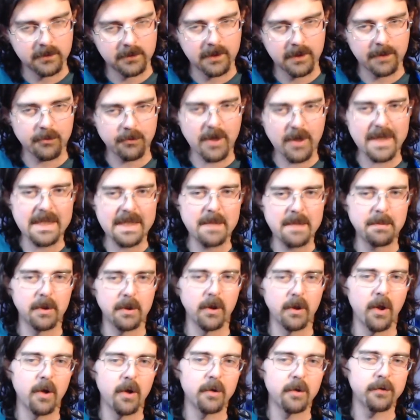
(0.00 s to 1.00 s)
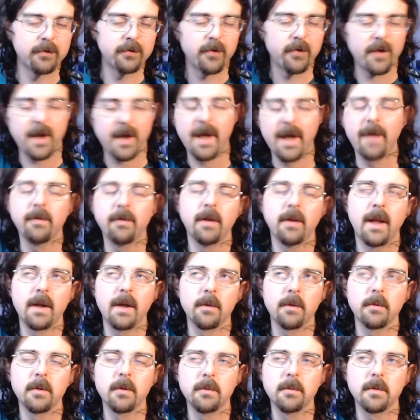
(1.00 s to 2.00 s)
trying to keep it low so that I have a
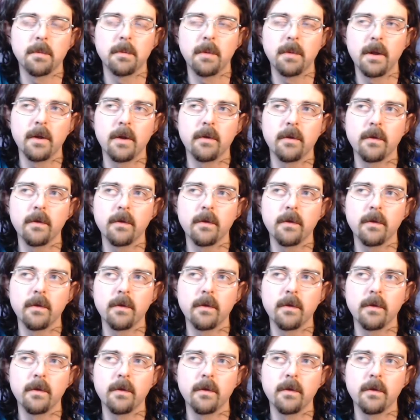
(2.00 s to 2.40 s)
lot of room to play